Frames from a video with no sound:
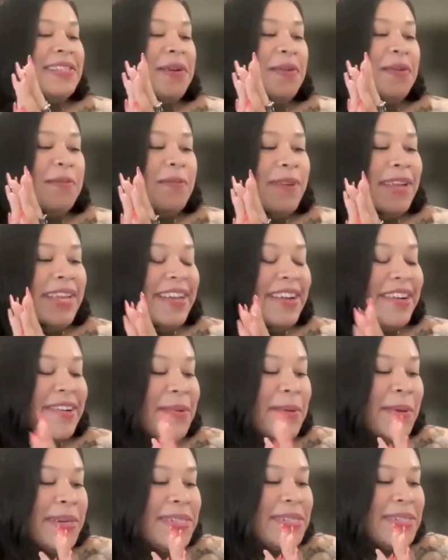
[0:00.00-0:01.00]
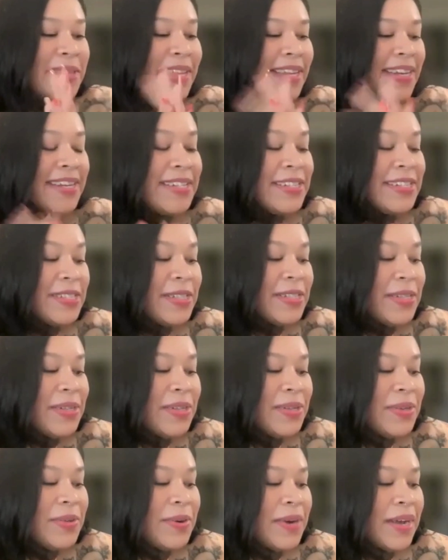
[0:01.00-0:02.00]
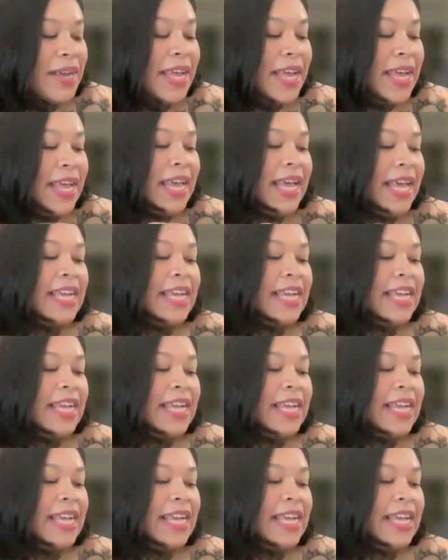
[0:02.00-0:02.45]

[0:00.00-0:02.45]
So we are going to lead into